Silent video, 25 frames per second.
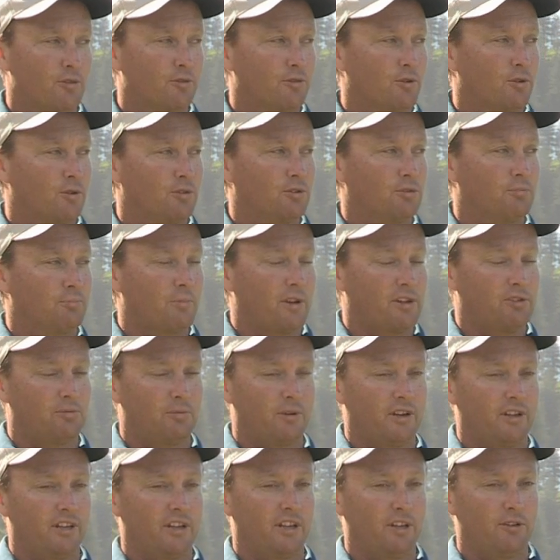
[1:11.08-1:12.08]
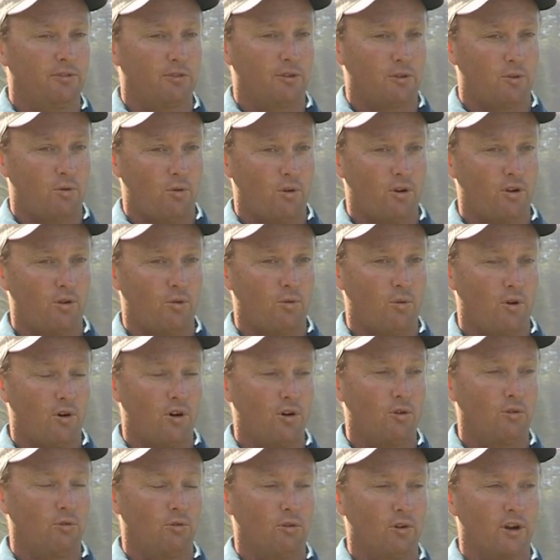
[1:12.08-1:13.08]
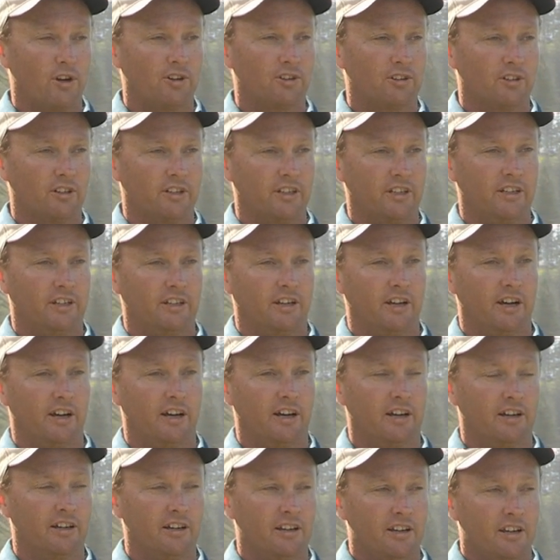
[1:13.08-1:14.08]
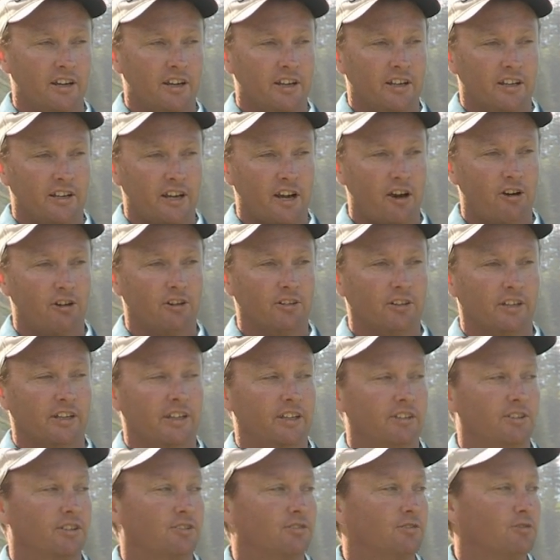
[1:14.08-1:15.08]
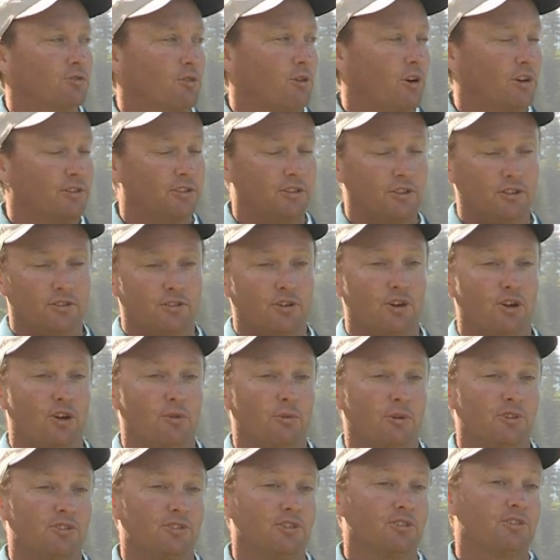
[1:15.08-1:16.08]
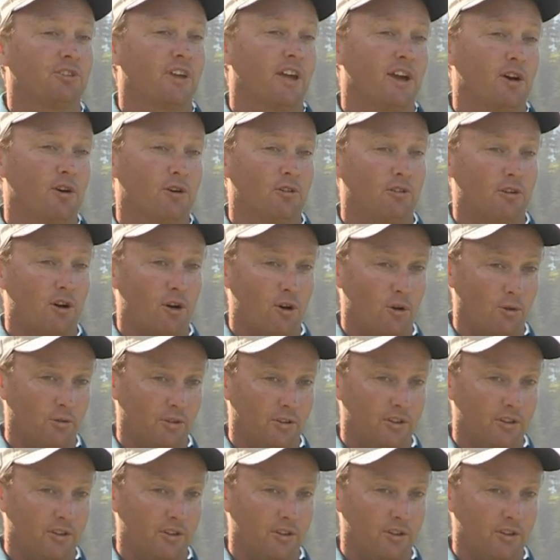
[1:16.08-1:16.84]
course has been here for quite a while. We're actually uh, currently trying to determine just how old it